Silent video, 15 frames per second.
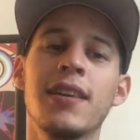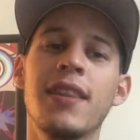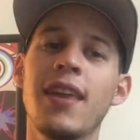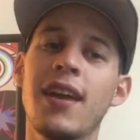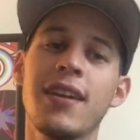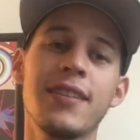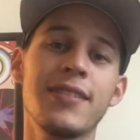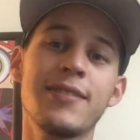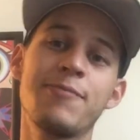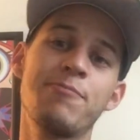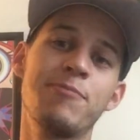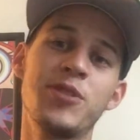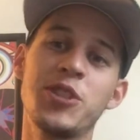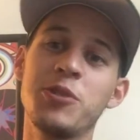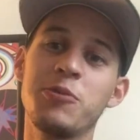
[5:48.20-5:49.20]
then
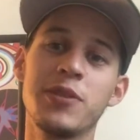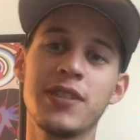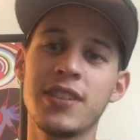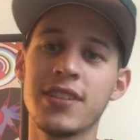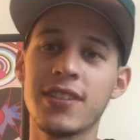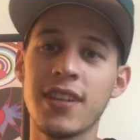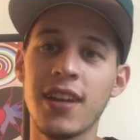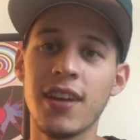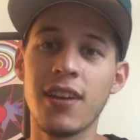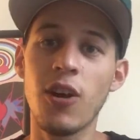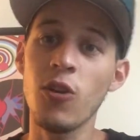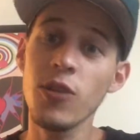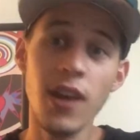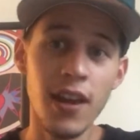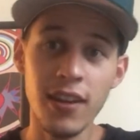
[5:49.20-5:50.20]
she would just say,
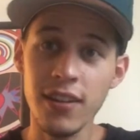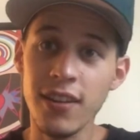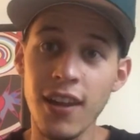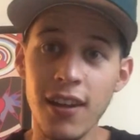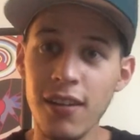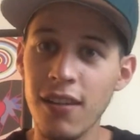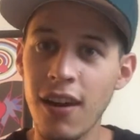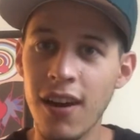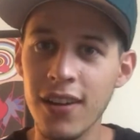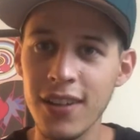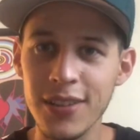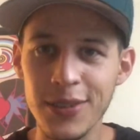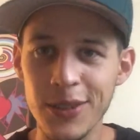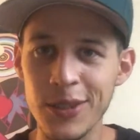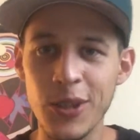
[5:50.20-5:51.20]
oh yeah, I get that a lot.
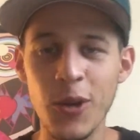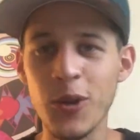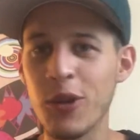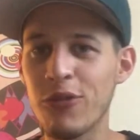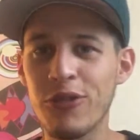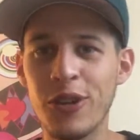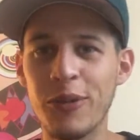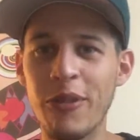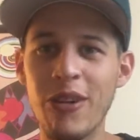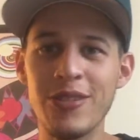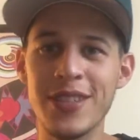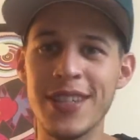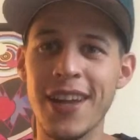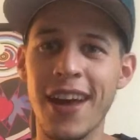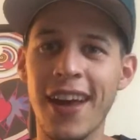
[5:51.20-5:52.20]
Like, no confirm, no
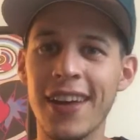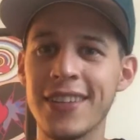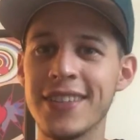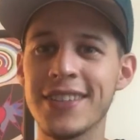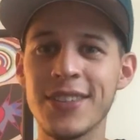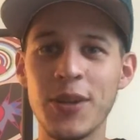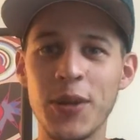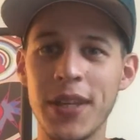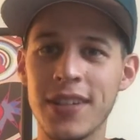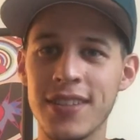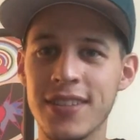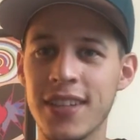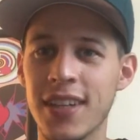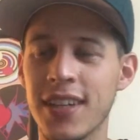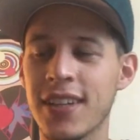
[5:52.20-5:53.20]
deny, just so
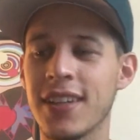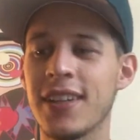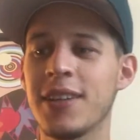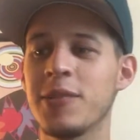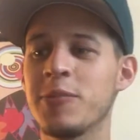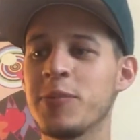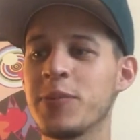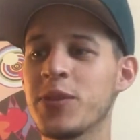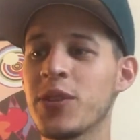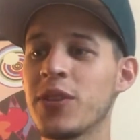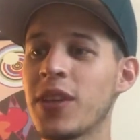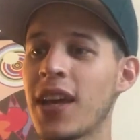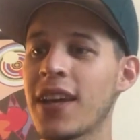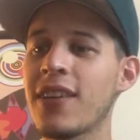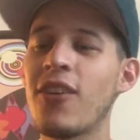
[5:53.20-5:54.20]
innocent.
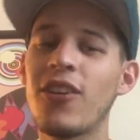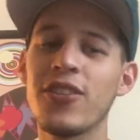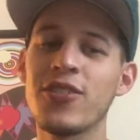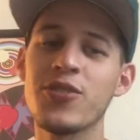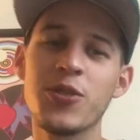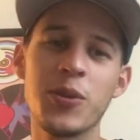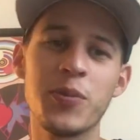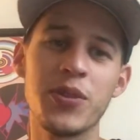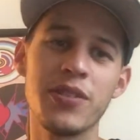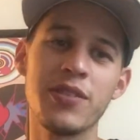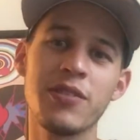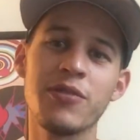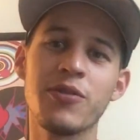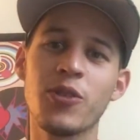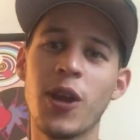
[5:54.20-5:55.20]
So like all the descriptions
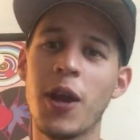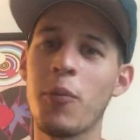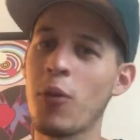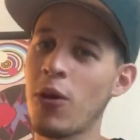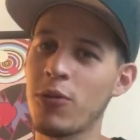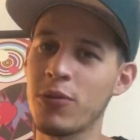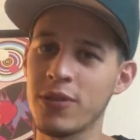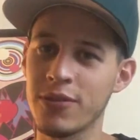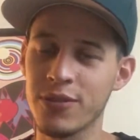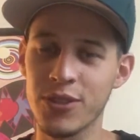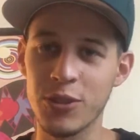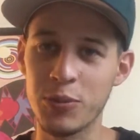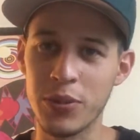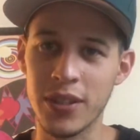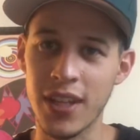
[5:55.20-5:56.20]
of grandma were
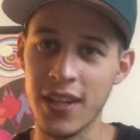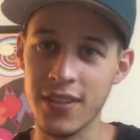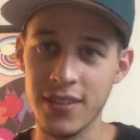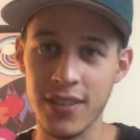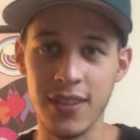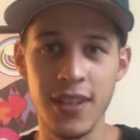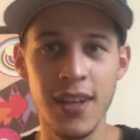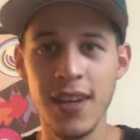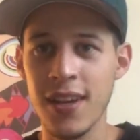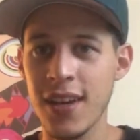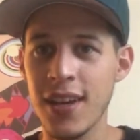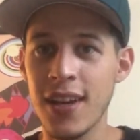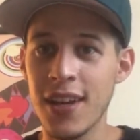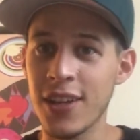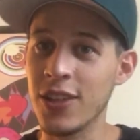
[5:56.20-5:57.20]
super nice. And
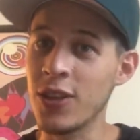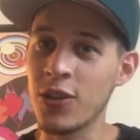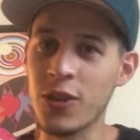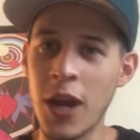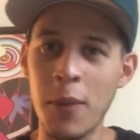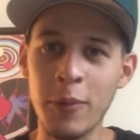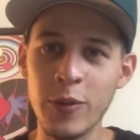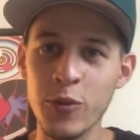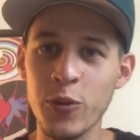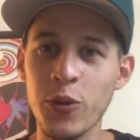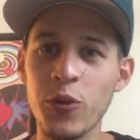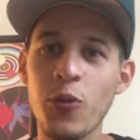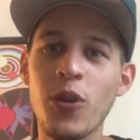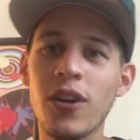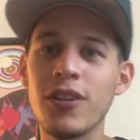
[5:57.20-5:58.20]
you know, grandmas rule
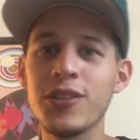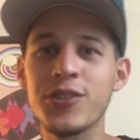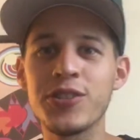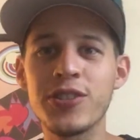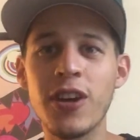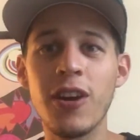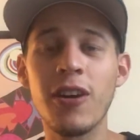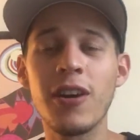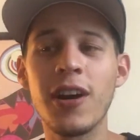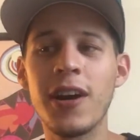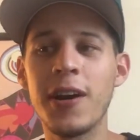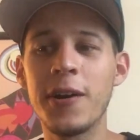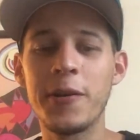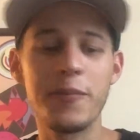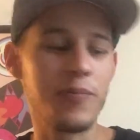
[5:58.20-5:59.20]
the world.
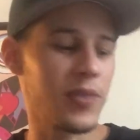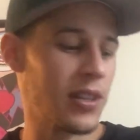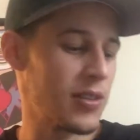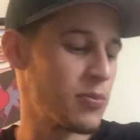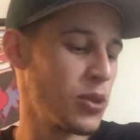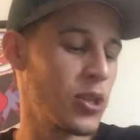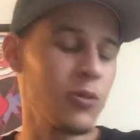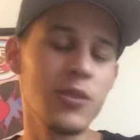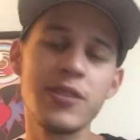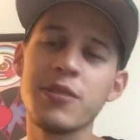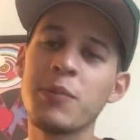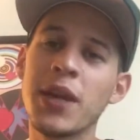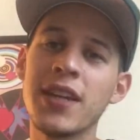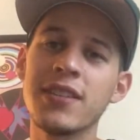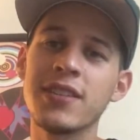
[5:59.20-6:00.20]
So this book was
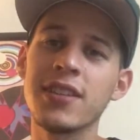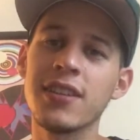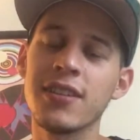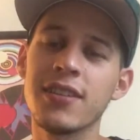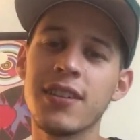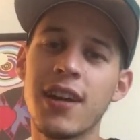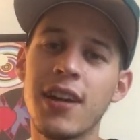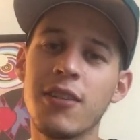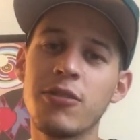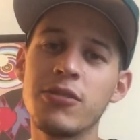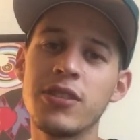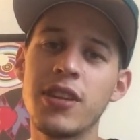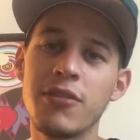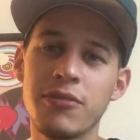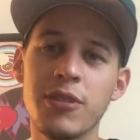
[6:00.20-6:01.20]
amazing. I
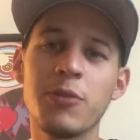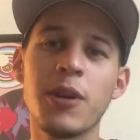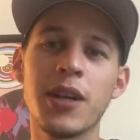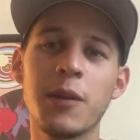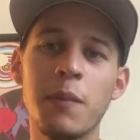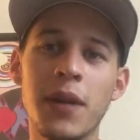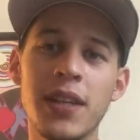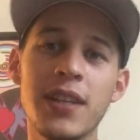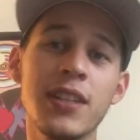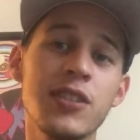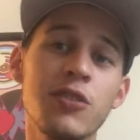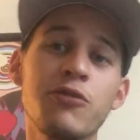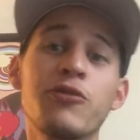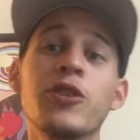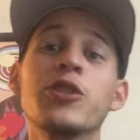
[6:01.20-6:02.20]
would definitely recommend it. It's
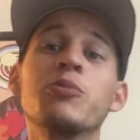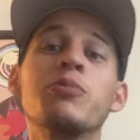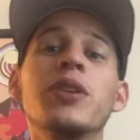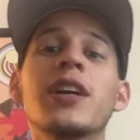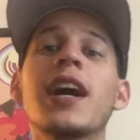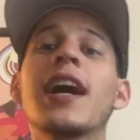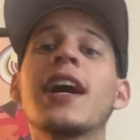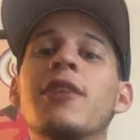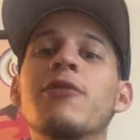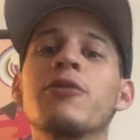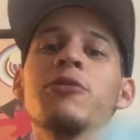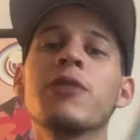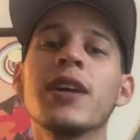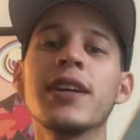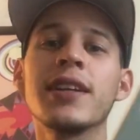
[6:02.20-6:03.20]
the first book
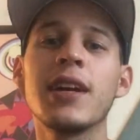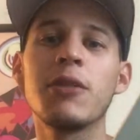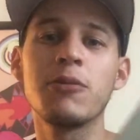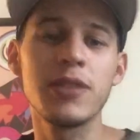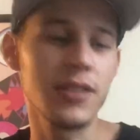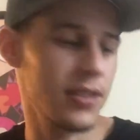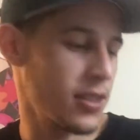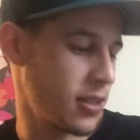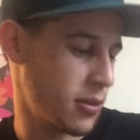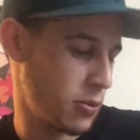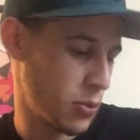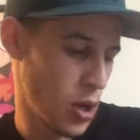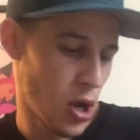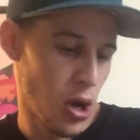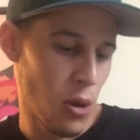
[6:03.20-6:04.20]
ever read that was
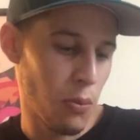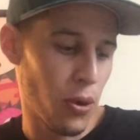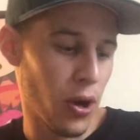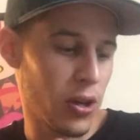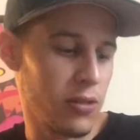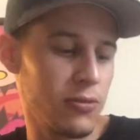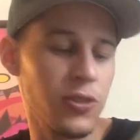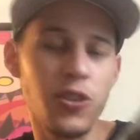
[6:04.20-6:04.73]
part of